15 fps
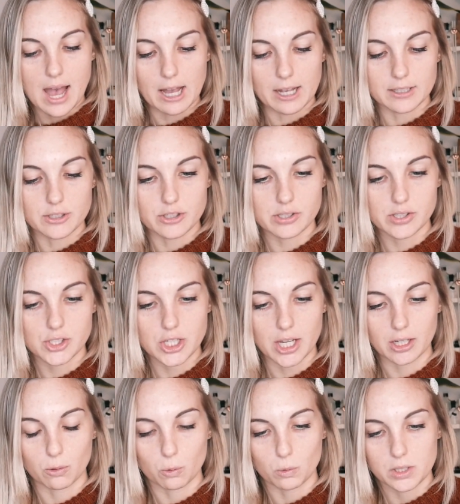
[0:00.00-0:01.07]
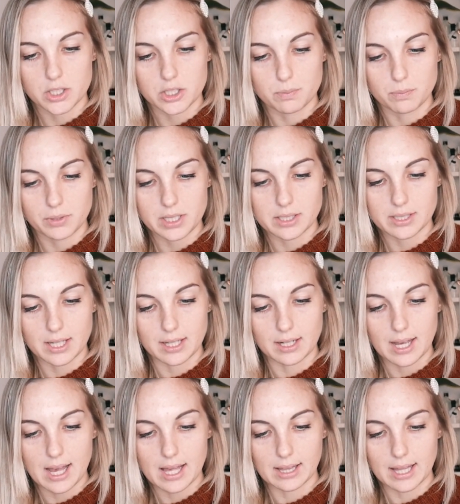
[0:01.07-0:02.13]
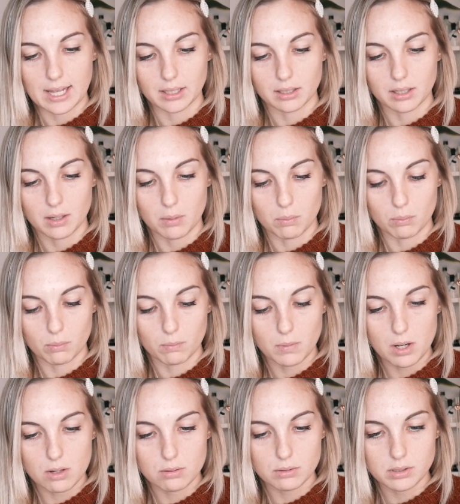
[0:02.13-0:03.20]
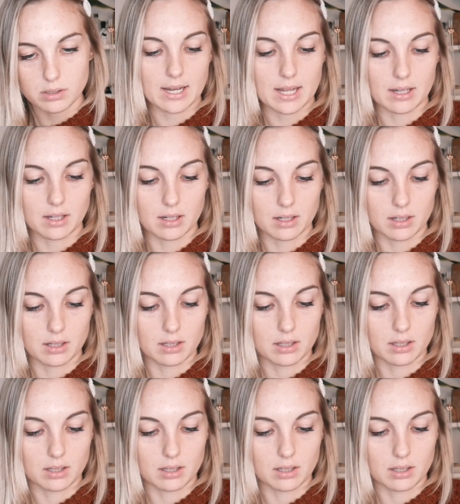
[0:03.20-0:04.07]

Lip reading: I just check which preset I like most, and